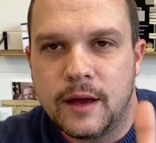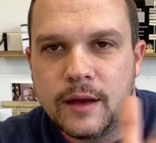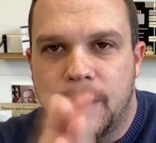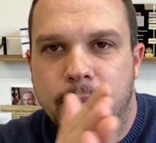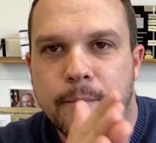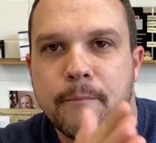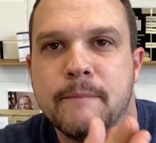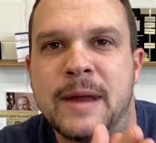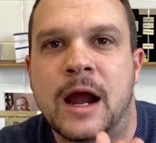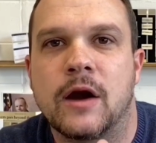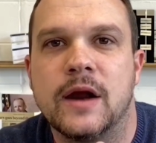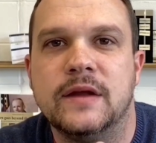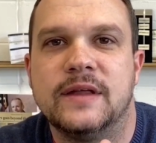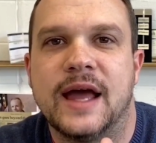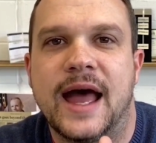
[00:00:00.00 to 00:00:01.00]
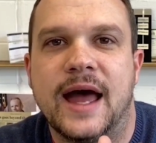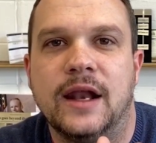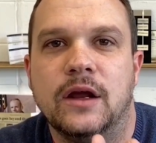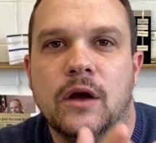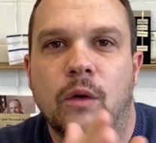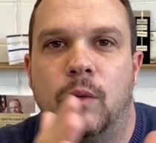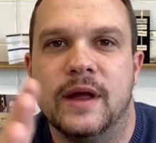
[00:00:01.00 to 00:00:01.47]
Marry
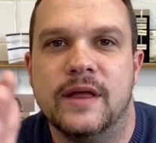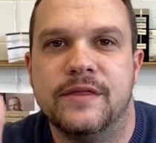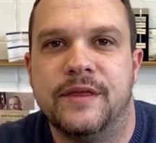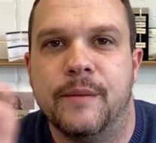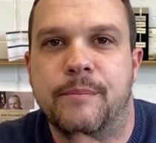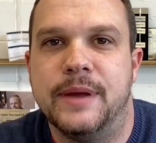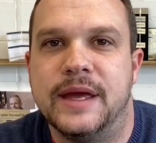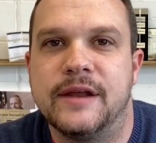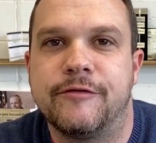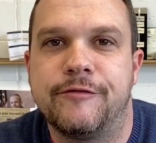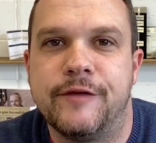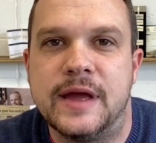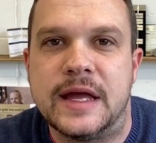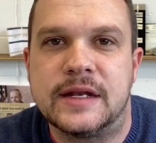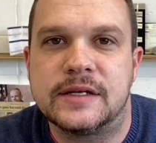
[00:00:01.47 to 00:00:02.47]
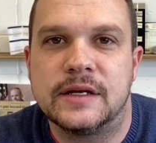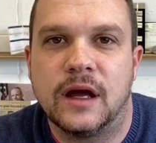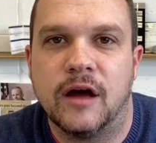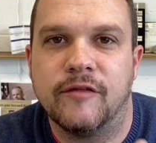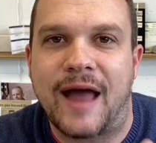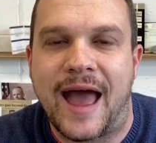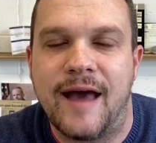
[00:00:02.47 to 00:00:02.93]
that with the benefit
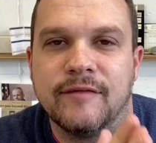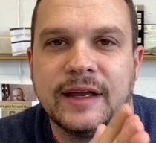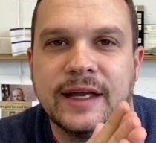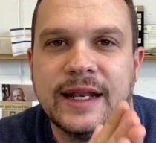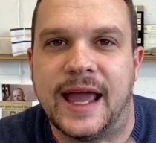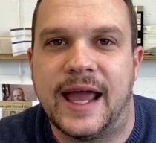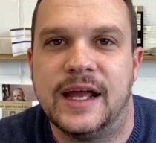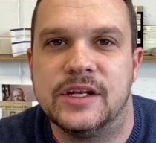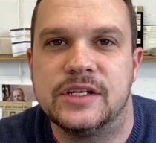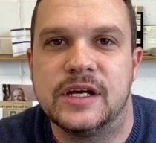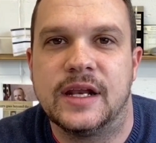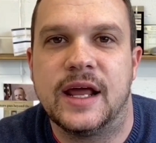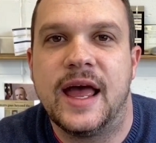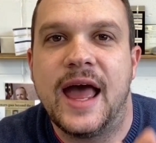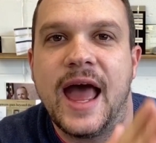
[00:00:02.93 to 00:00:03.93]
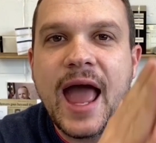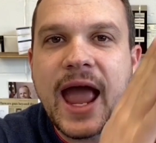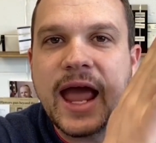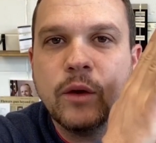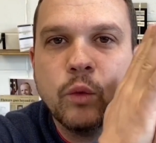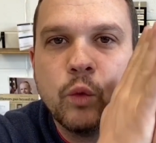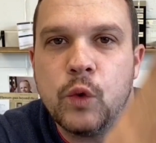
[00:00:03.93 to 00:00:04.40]
of having an agent,
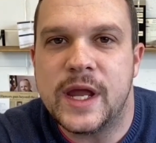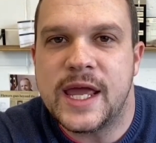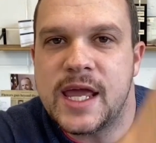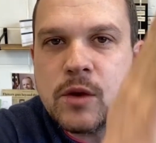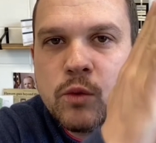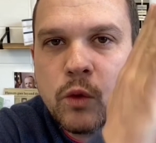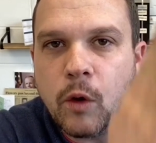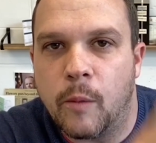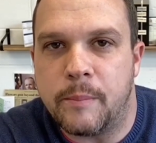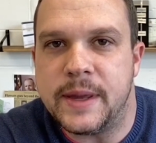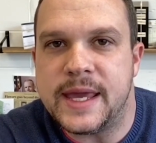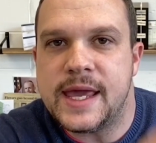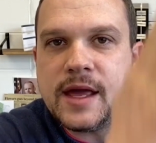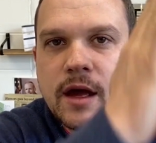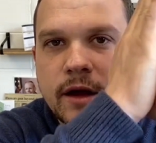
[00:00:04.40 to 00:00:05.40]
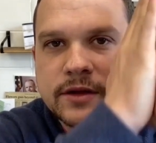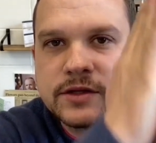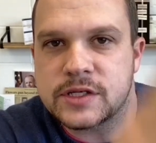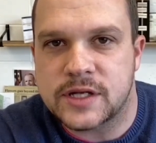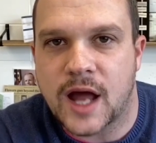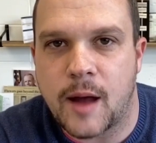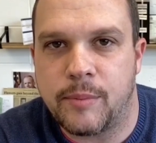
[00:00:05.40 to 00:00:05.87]
and we will be
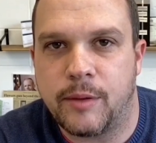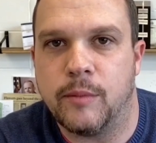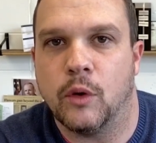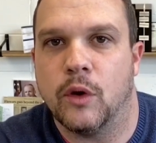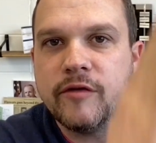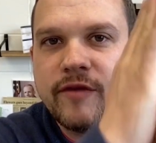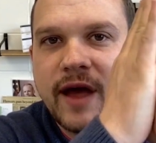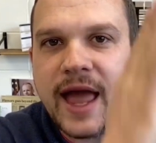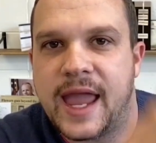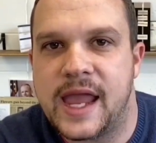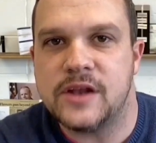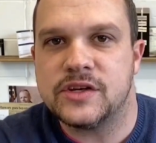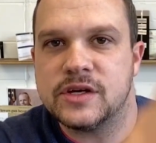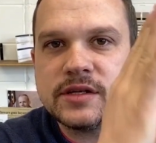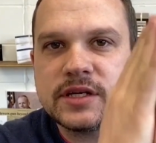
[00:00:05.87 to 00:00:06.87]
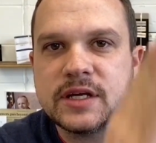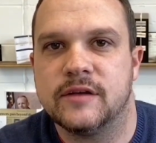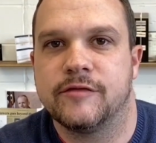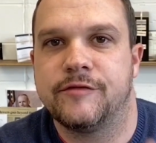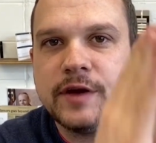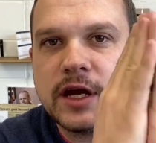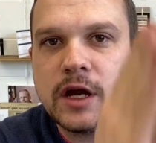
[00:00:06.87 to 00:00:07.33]
unstoppable. If agents can
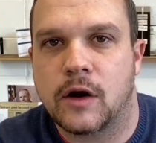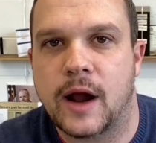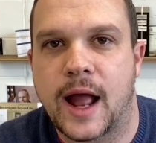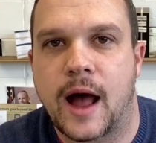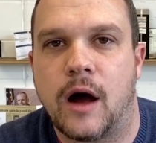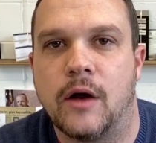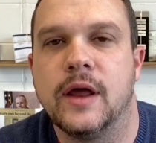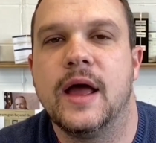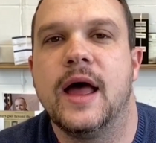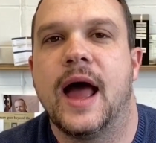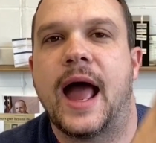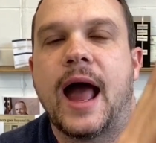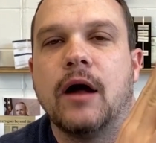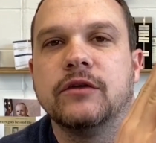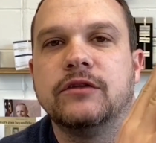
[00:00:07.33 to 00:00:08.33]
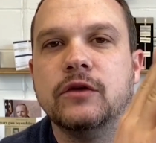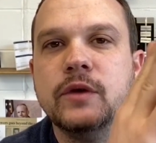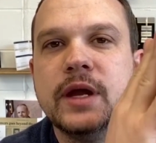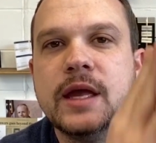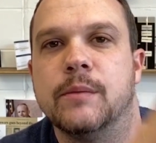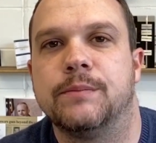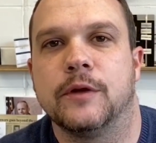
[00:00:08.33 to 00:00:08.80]
figure out how to
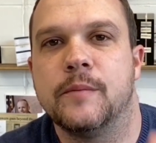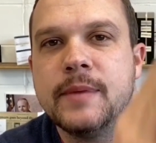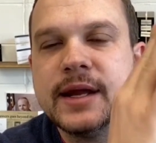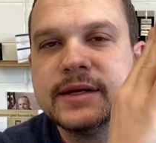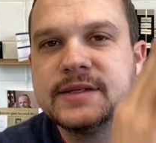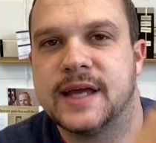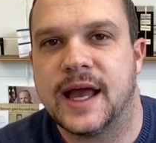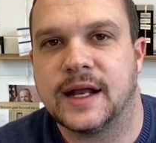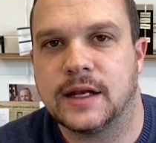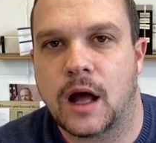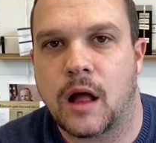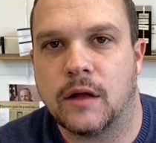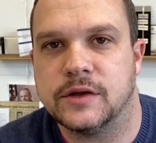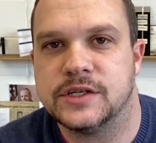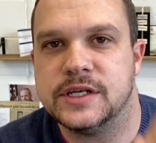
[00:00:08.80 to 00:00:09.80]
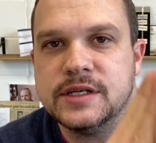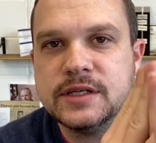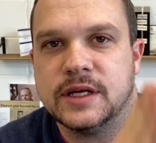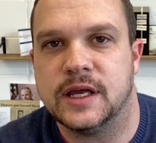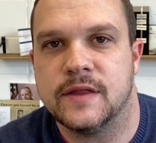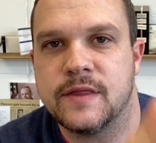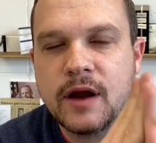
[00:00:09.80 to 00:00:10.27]
implement technologies
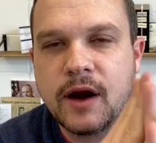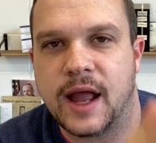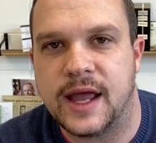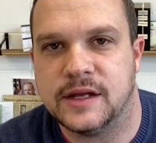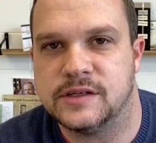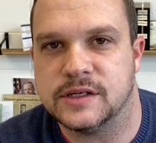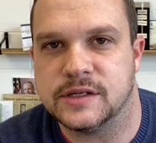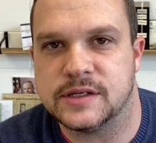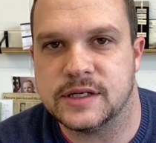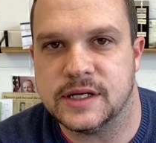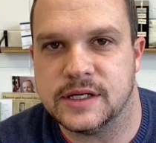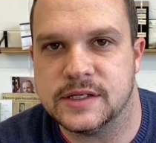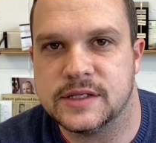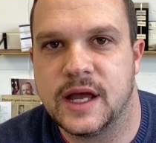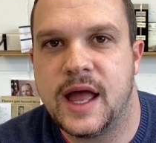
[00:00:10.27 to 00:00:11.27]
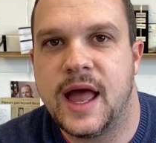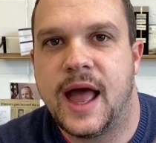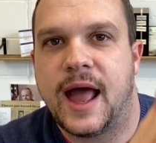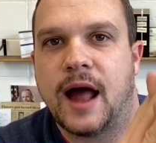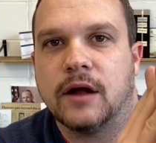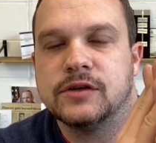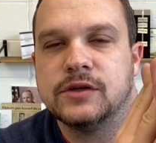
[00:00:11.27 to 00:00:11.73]
in their agencies,
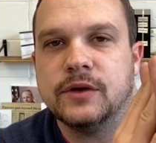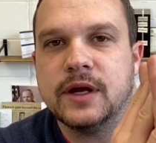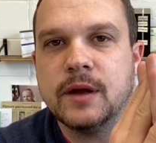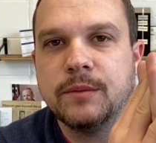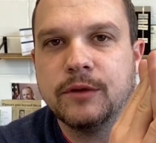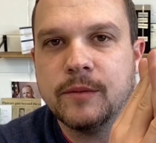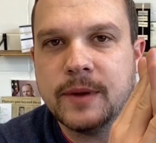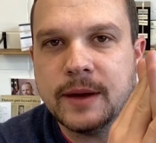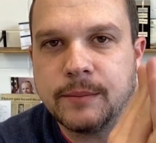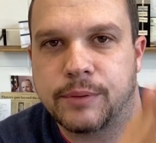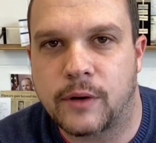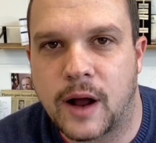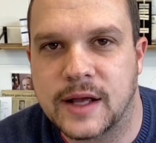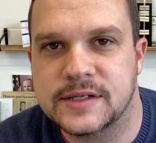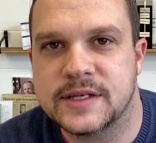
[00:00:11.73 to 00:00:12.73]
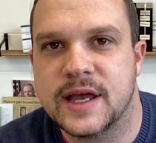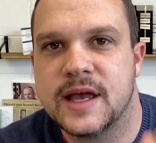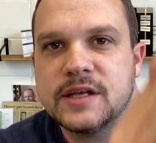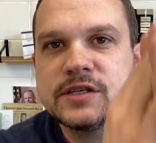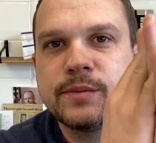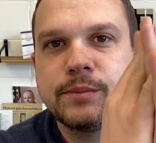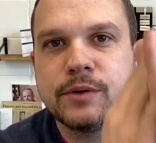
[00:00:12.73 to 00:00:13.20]
how to implement
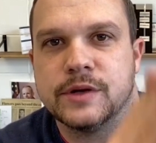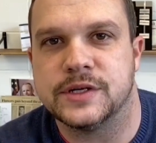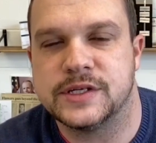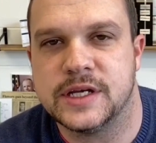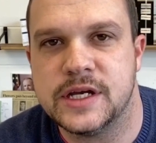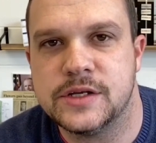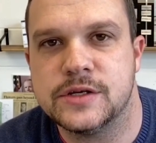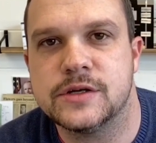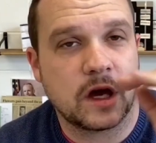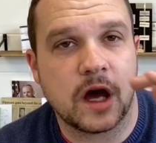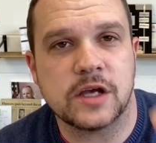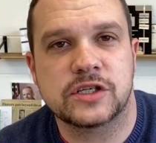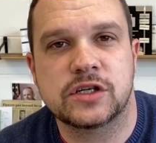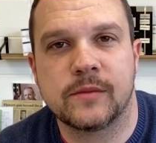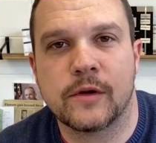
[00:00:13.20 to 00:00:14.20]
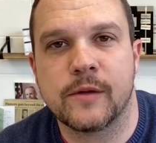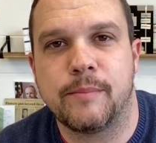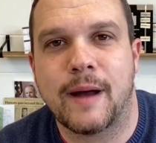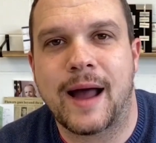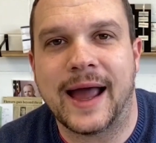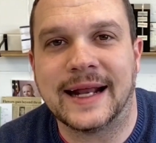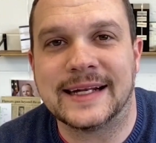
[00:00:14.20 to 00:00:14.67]
process, procedures, customer
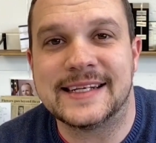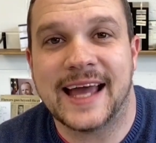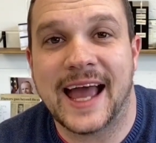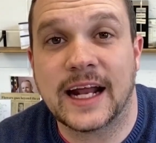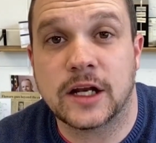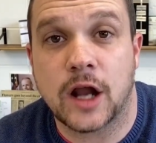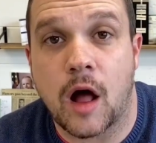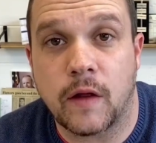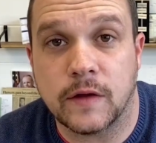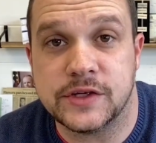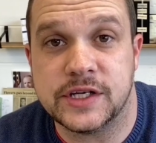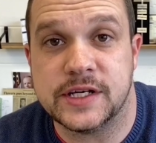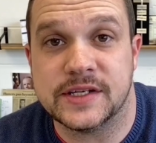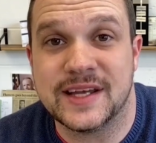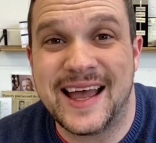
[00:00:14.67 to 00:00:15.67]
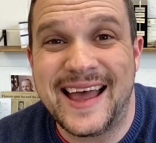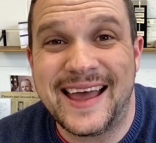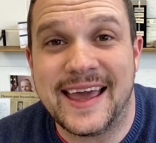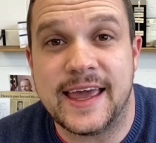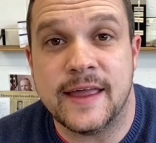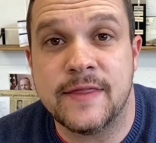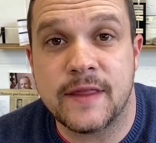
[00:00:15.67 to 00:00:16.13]
buying technologies
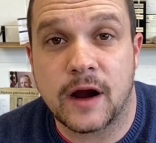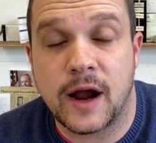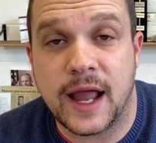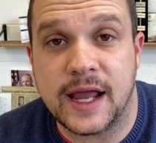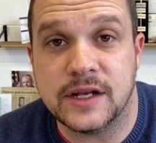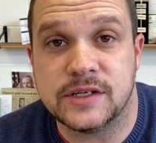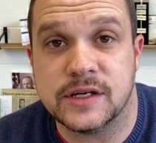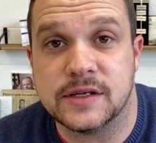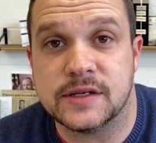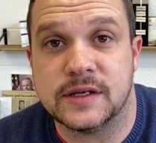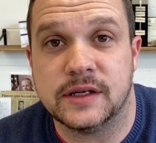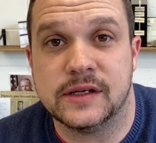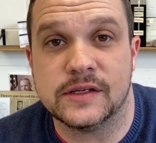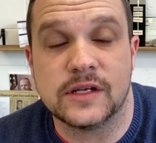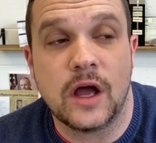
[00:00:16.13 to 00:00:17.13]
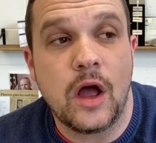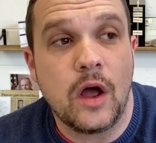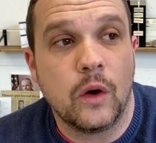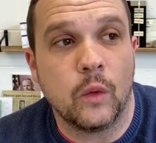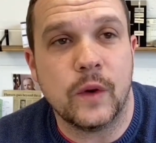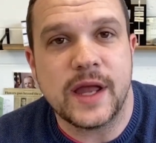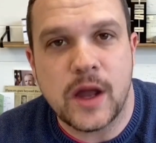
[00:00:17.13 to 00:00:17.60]
in their agencies,
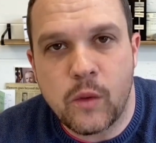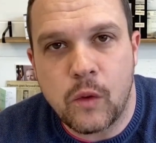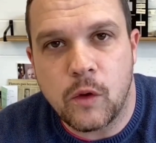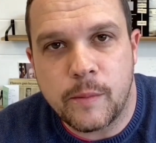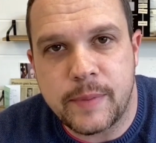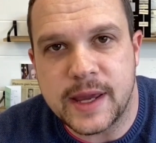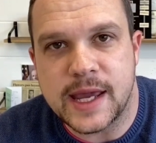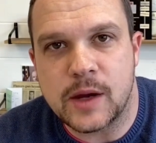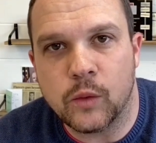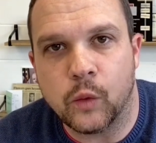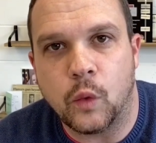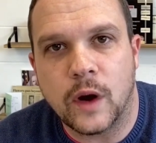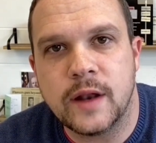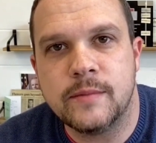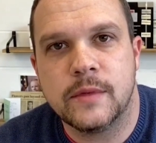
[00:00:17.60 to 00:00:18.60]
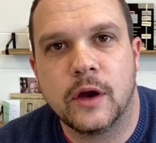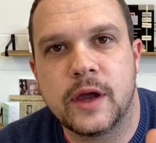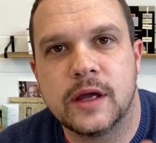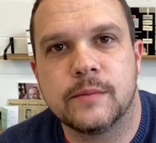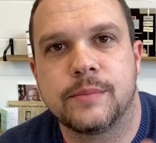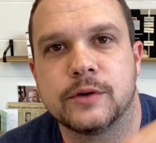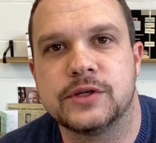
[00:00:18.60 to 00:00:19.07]
we will be
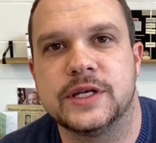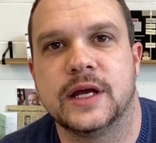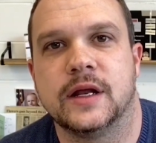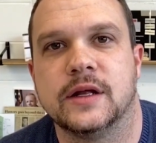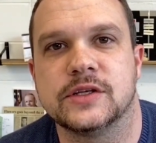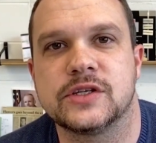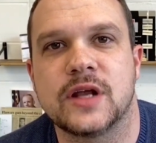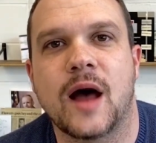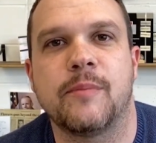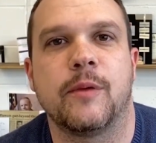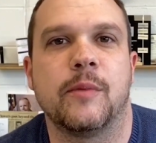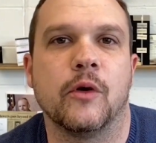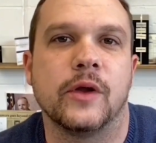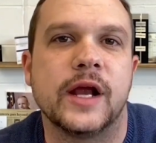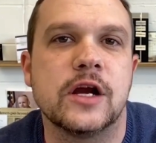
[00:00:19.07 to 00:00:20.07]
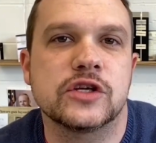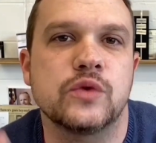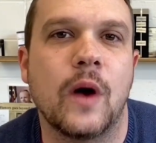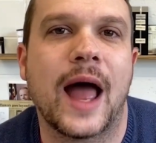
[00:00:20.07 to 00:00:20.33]
1,000,000% unstoppable. And here's what